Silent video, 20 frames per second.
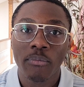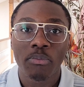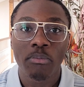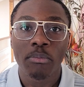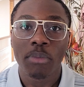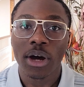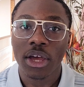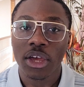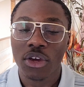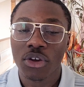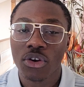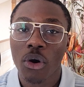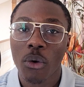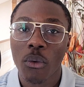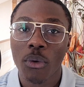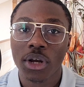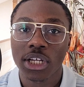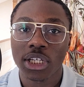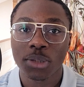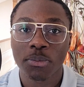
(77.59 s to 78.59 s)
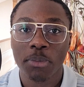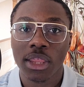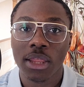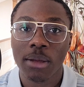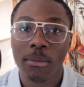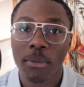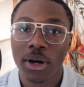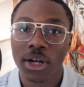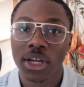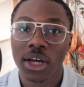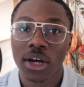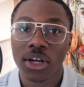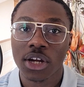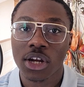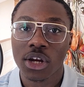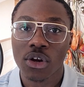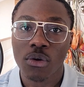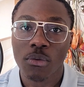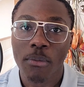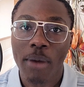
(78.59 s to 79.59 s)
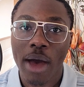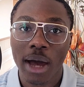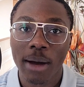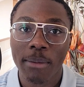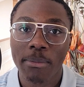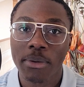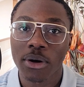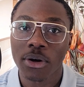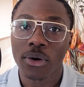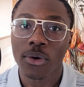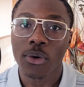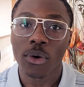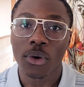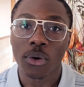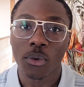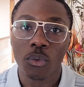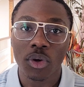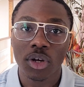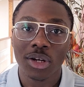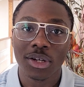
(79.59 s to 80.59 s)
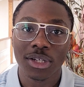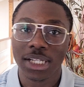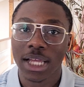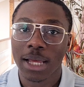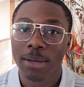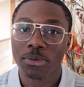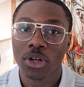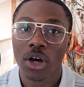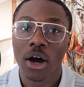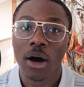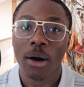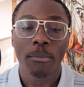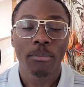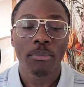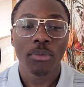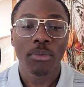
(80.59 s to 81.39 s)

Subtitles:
but you don't want to spend the money on a new MacBook or Windows laptop.